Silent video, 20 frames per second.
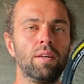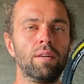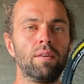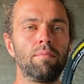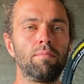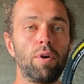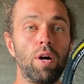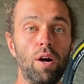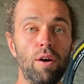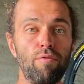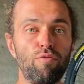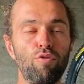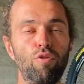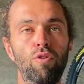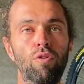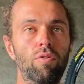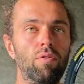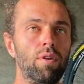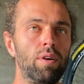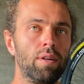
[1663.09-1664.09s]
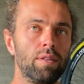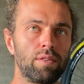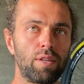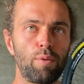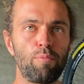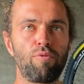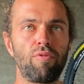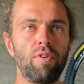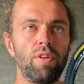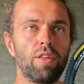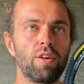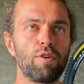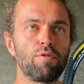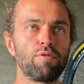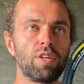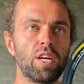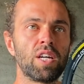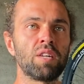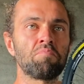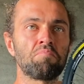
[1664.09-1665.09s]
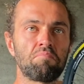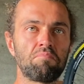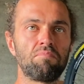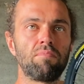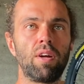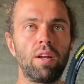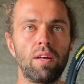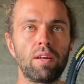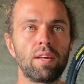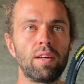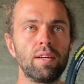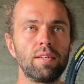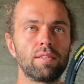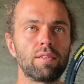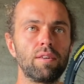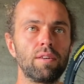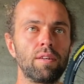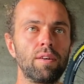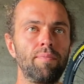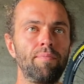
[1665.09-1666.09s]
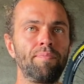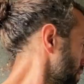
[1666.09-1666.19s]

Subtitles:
But overall, I do prefer the O-chain. I like it, it's good.